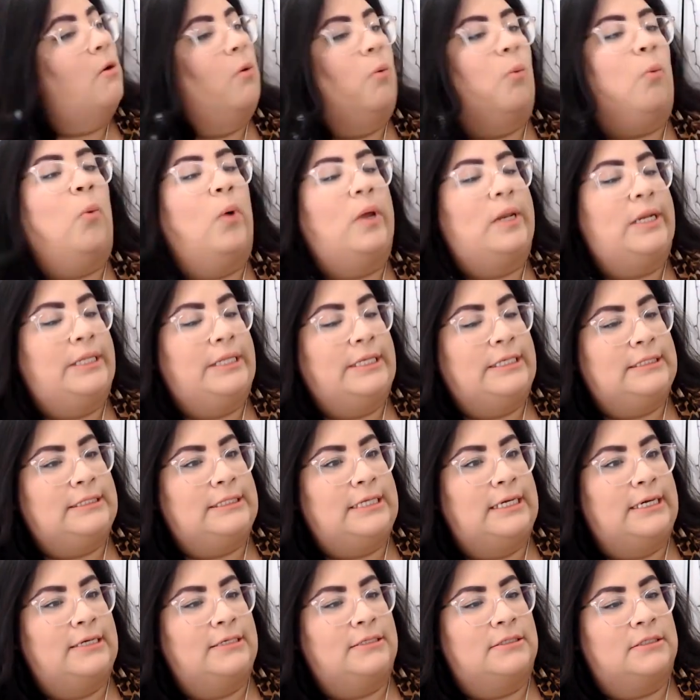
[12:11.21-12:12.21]
One of these
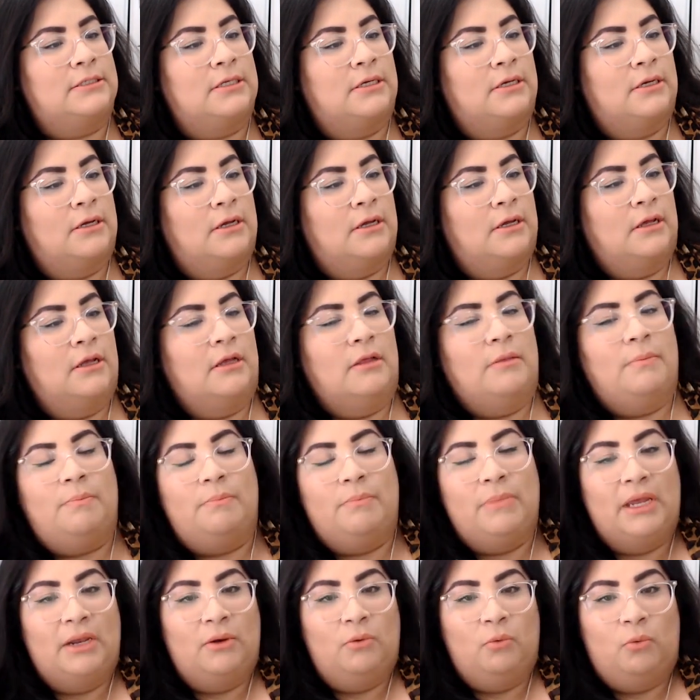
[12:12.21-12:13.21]
days.
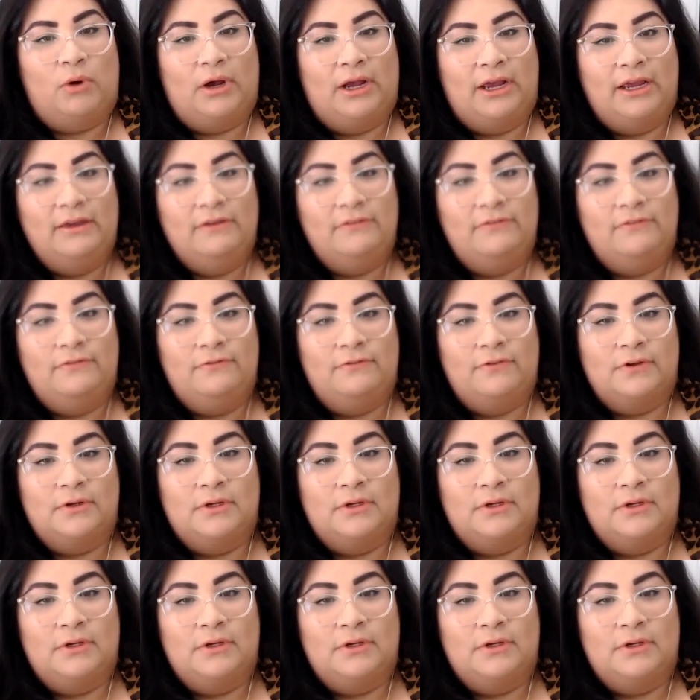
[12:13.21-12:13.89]
Midwife.